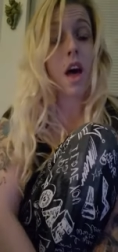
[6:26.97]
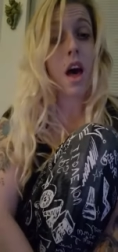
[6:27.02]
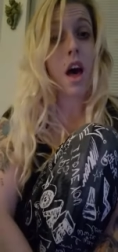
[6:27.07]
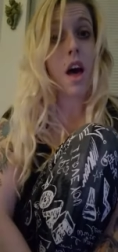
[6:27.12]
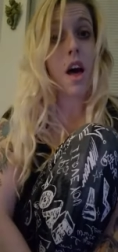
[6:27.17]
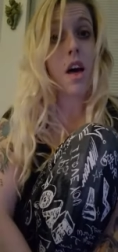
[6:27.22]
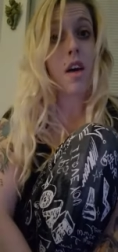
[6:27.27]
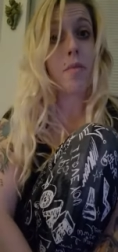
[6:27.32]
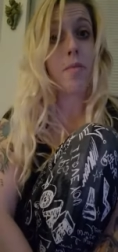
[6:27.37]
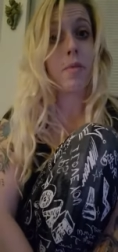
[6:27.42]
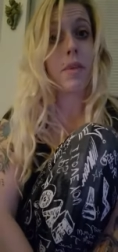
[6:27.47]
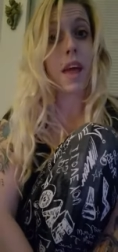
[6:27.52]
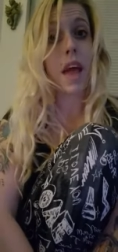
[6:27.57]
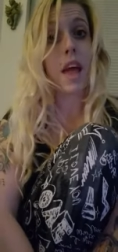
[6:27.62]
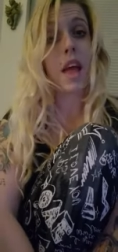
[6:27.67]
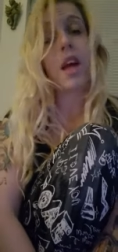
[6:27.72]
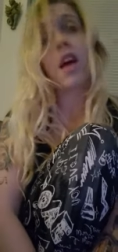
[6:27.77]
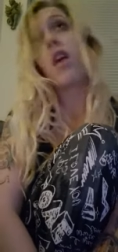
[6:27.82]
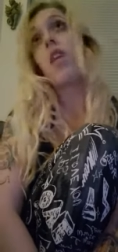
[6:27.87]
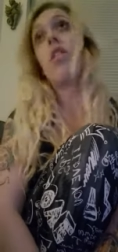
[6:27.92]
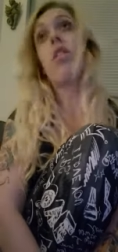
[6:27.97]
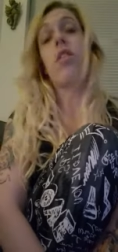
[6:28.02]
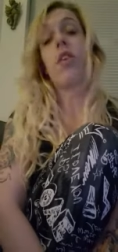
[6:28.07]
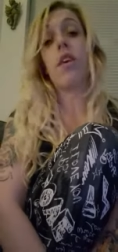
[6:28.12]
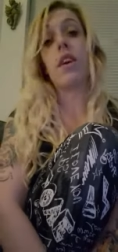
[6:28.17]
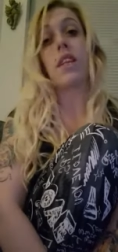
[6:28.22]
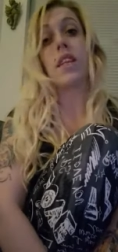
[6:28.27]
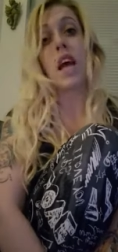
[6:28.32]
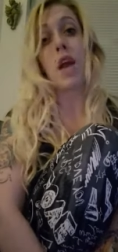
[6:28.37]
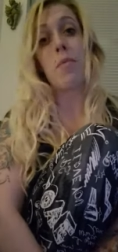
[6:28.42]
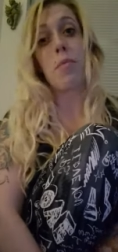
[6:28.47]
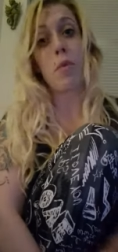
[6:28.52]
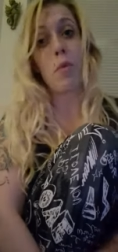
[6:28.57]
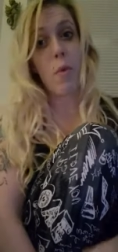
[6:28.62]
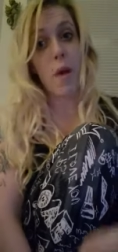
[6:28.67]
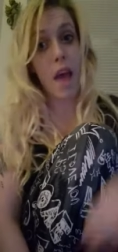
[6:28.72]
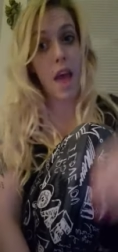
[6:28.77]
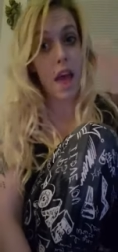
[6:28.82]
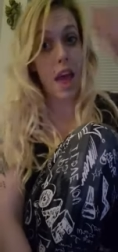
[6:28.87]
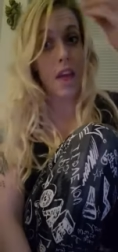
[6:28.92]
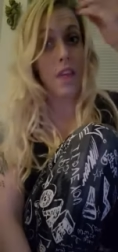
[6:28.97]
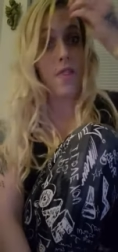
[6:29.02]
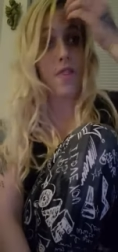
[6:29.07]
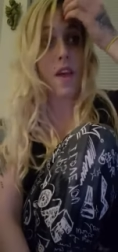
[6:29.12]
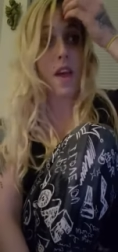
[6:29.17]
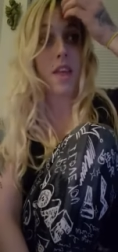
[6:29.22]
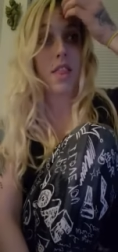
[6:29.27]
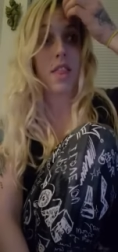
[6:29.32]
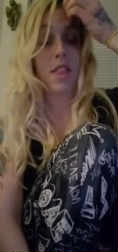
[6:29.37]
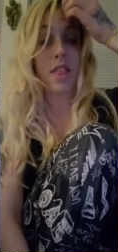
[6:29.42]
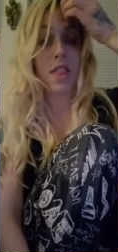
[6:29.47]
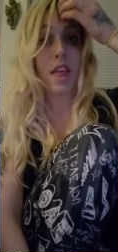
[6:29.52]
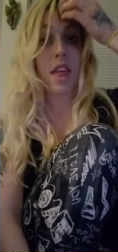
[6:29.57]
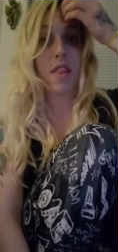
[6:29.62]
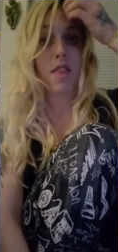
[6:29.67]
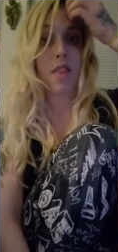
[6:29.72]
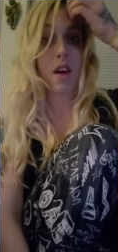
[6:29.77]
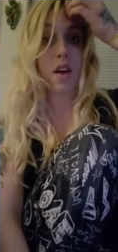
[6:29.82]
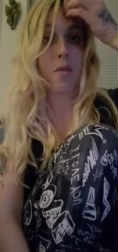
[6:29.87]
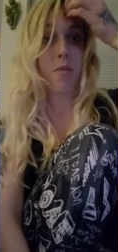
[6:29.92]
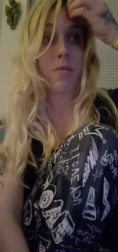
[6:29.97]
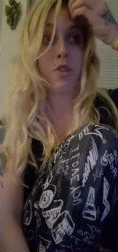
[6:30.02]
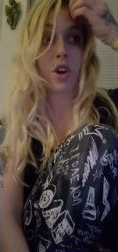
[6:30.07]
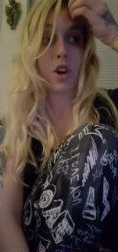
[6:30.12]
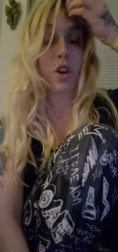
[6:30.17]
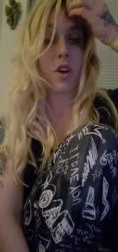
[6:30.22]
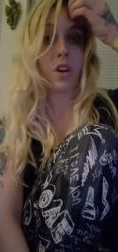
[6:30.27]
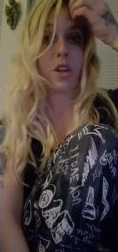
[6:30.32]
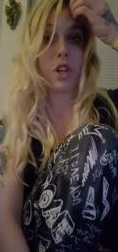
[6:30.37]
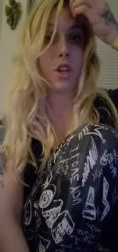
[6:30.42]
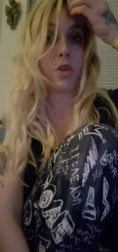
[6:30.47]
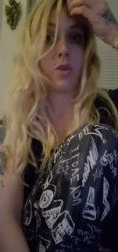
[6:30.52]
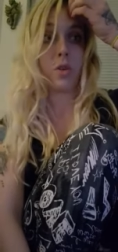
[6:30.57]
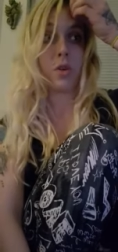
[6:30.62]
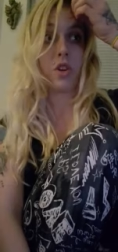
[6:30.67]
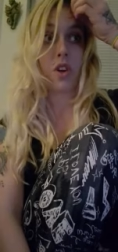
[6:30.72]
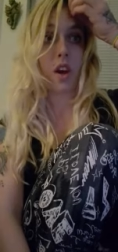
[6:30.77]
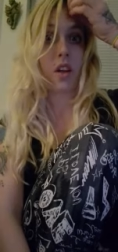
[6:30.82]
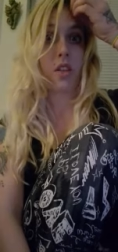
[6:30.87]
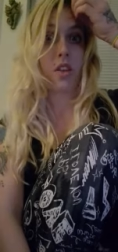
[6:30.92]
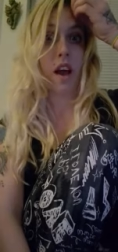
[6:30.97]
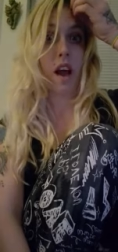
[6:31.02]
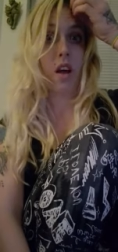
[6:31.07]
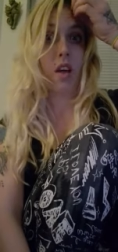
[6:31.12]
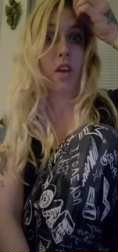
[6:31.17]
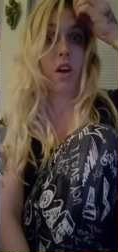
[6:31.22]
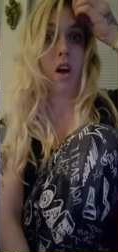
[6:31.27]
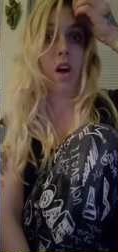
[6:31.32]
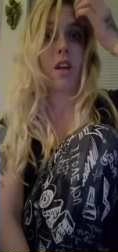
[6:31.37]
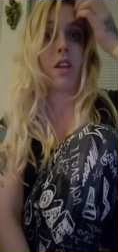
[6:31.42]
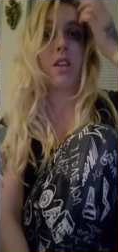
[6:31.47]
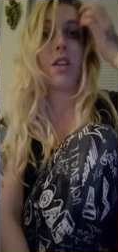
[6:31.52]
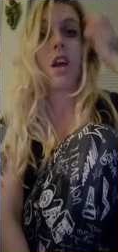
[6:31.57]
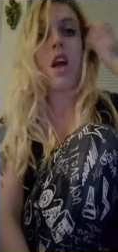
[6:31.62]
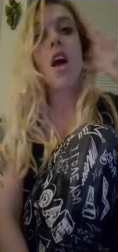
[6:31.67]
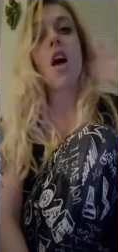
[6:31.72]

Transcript: um, get a certain type of way they see them turn to drugs or alcohol